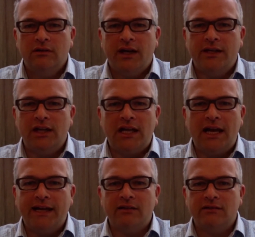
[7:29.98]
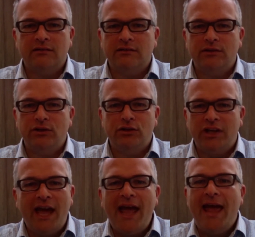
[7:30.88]
And you're like, you
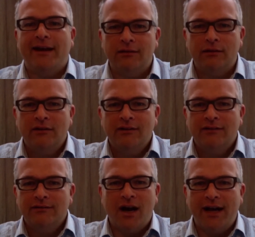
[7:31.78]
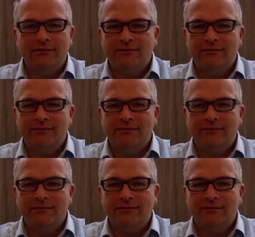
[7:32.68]
can, right?